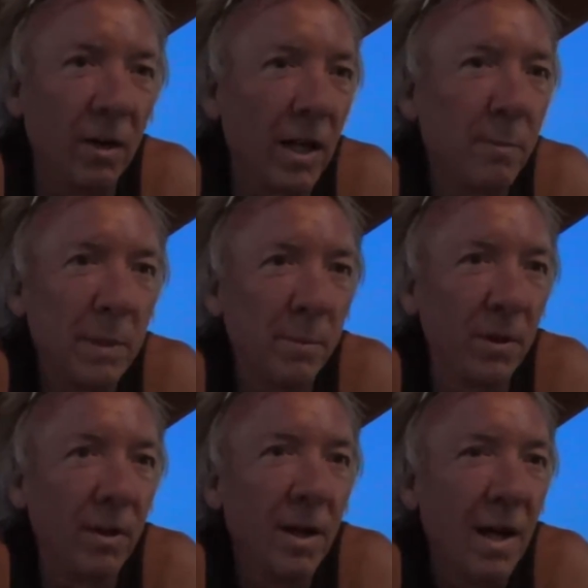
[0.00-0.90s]
A lot of
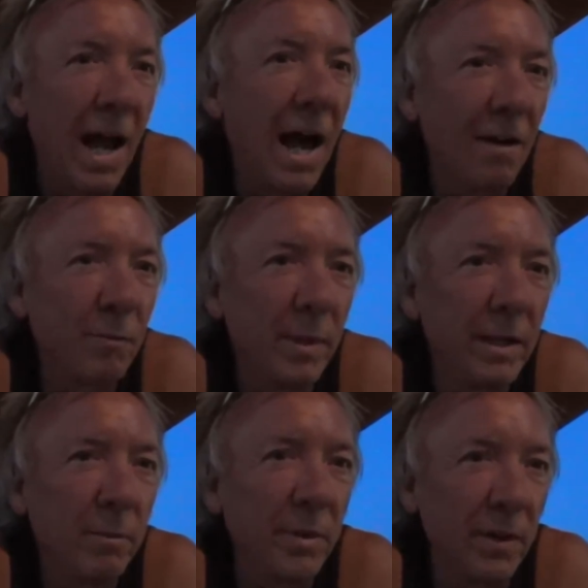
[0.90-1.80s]
people have
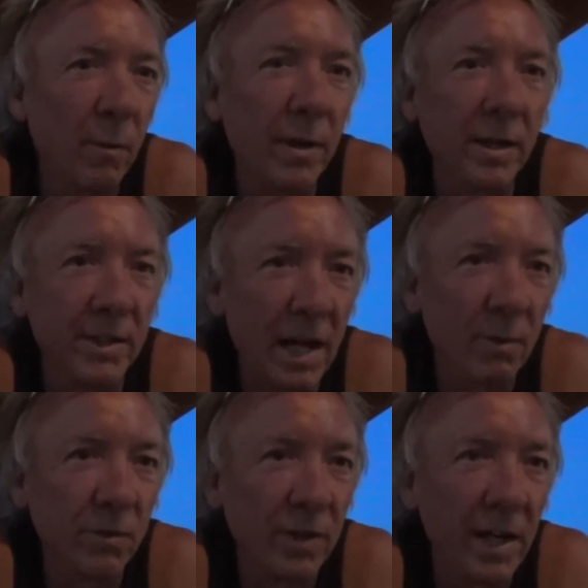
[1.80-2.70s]
money, but they want to
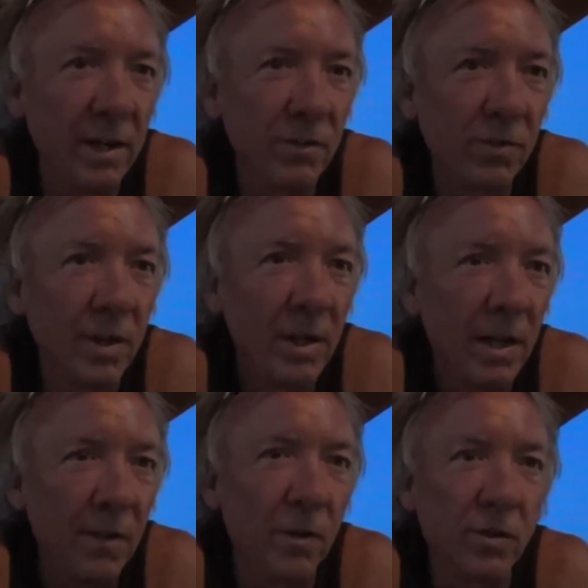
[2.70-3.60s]
downsize.
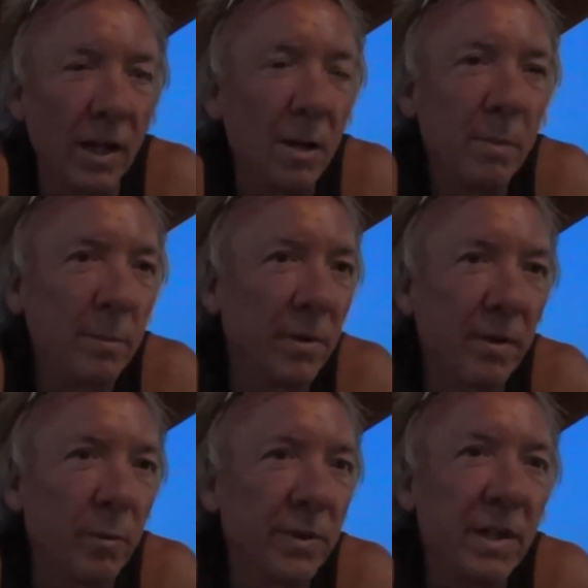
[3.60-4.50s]
There's a lot of people
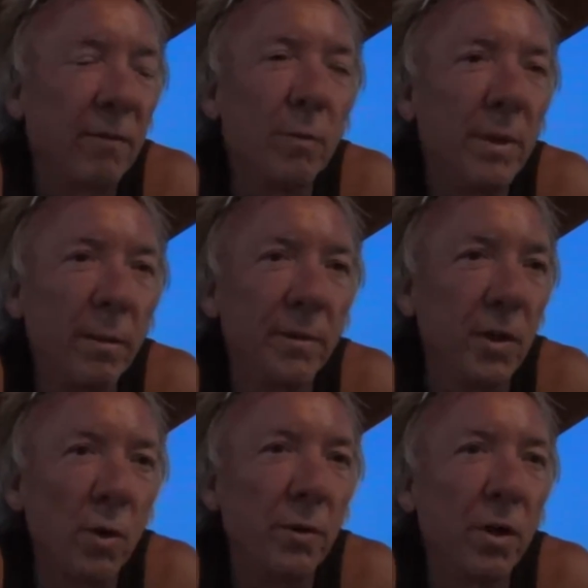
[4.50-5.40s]
that will never be able to
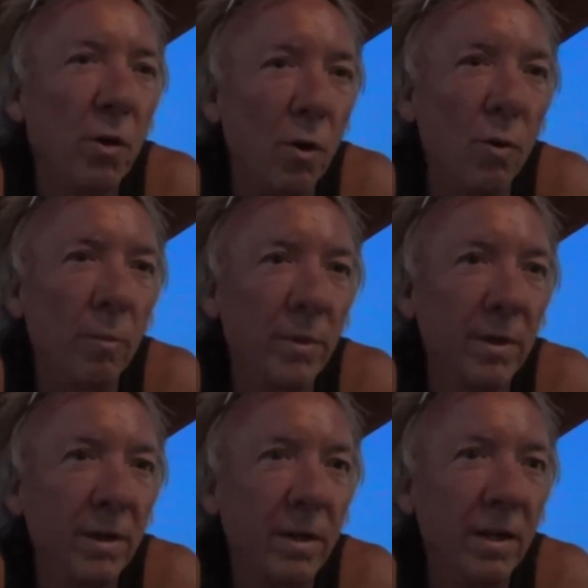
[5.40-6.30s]
own a home
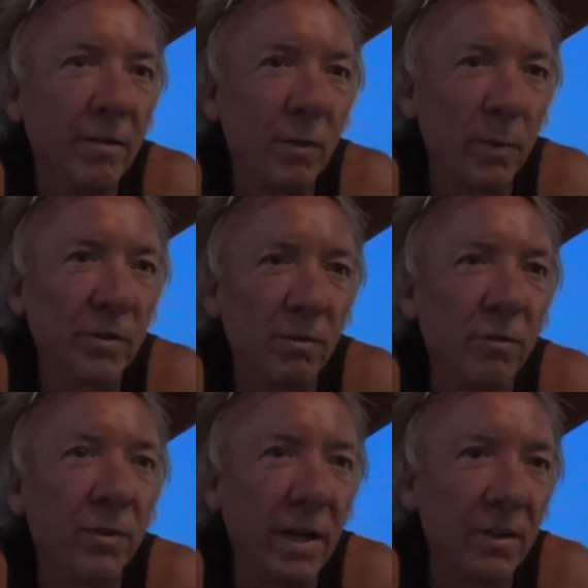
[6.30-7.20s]
if it wasn't
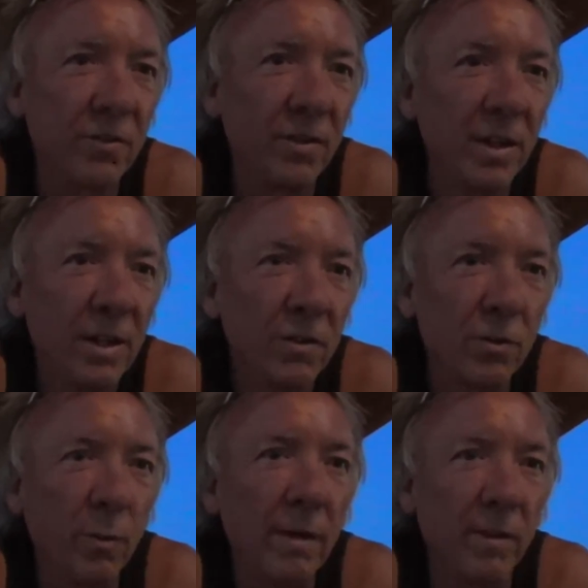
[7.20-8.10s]
for us.
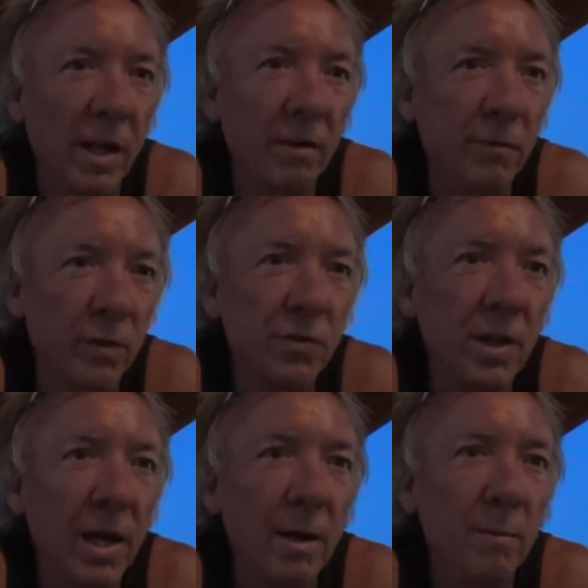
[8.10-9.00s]
So we have a lot of
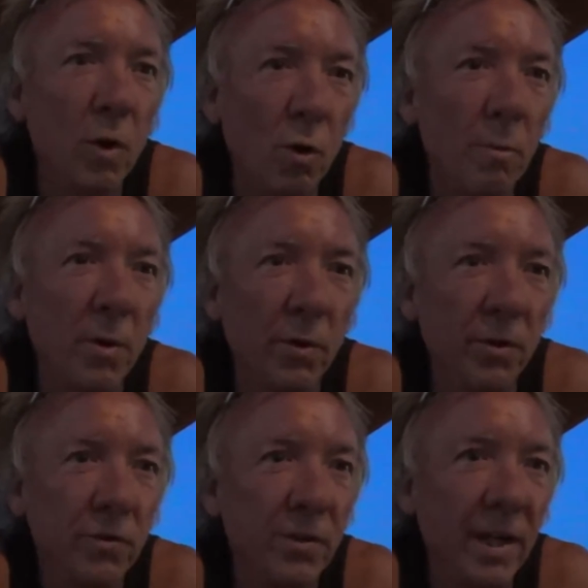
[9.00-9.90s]
first-time
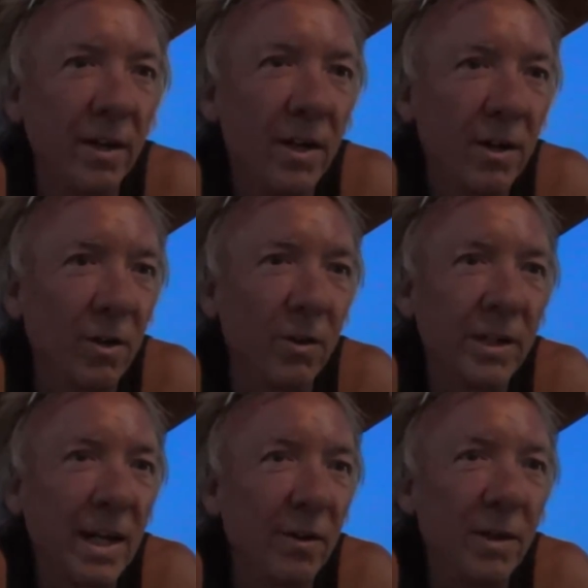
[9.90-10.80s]
homeowners that are
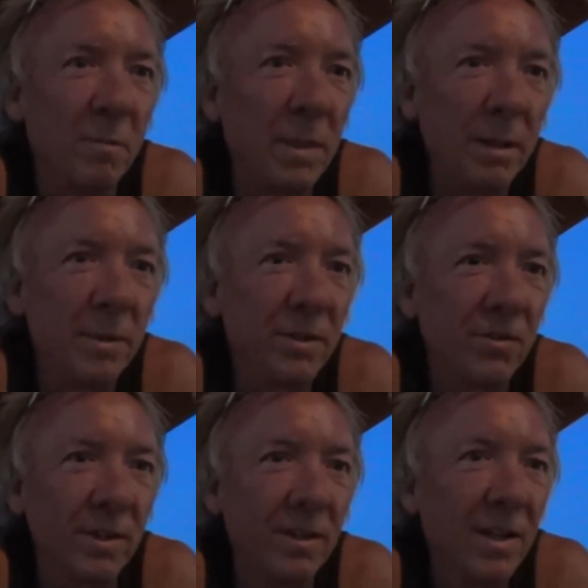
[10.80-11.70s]
carrying babies,
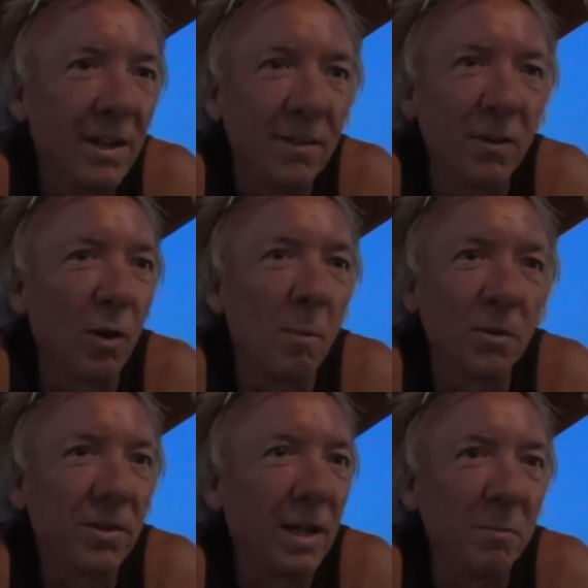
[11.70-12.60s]
and they're
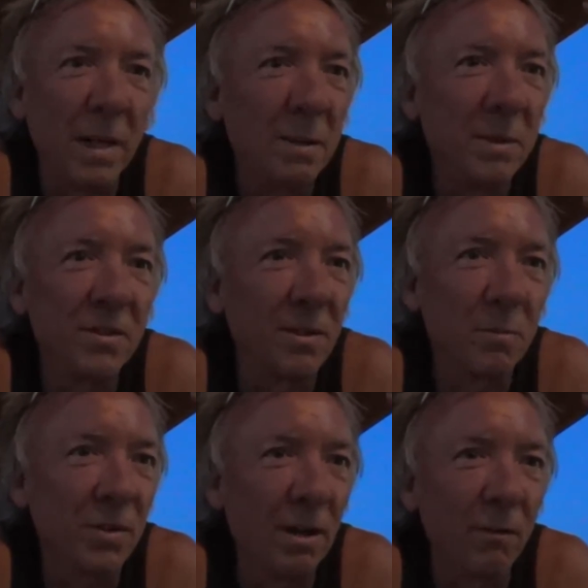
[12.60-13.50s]
almost like babies
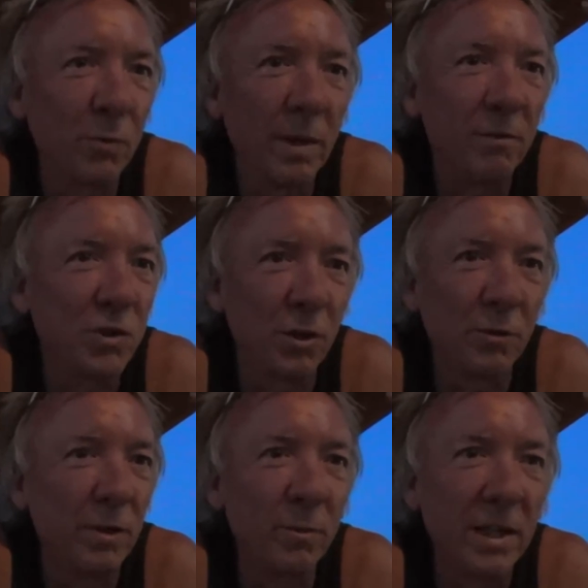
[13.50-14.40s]
themselves. We have
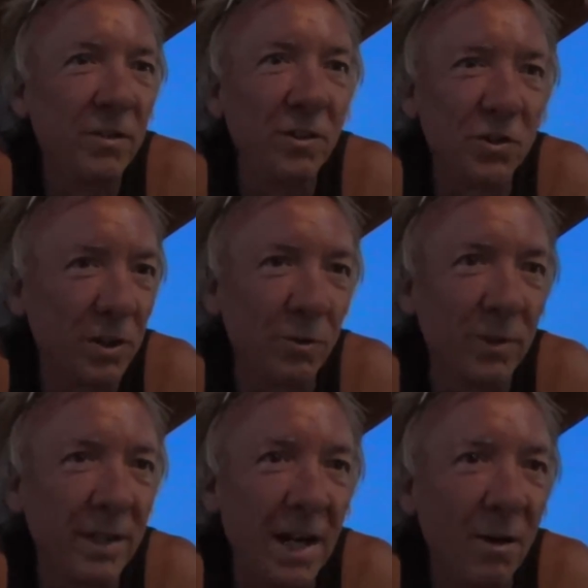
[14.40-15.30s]
children raising
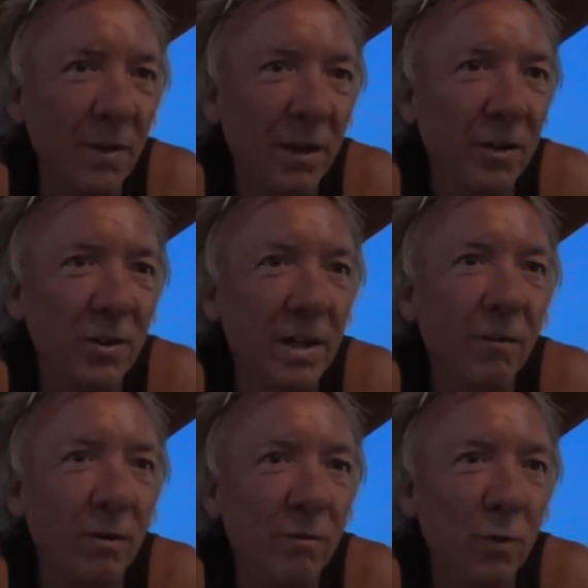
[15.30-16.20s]
children now that could
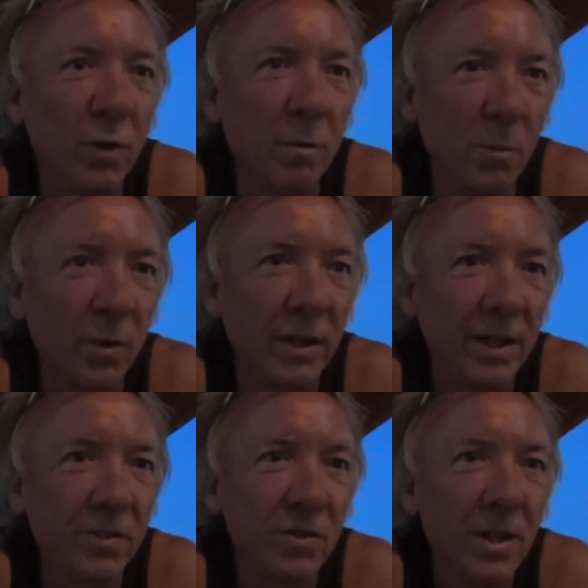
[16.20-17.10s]
never afford a
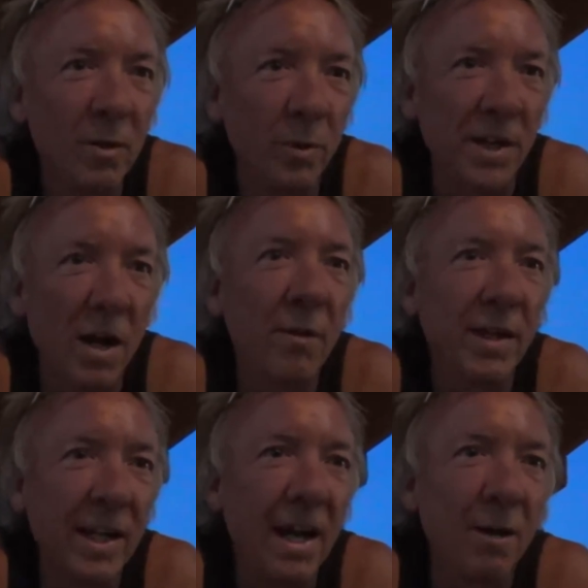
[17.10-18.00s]
mortgage. Well, now they
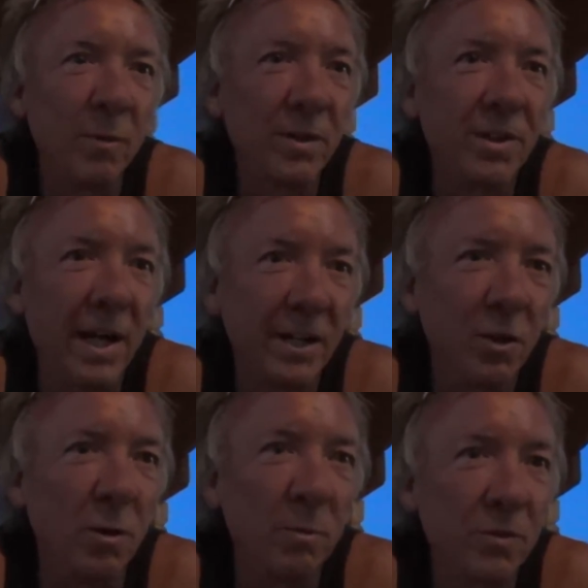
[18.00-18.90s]
can with tiny
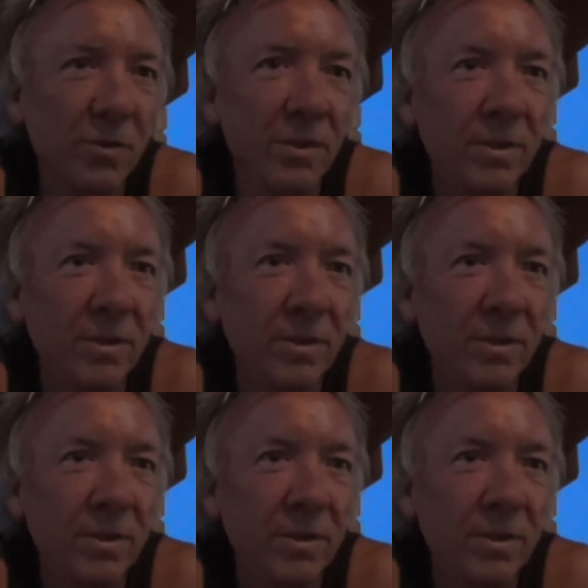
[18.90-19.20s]
homes.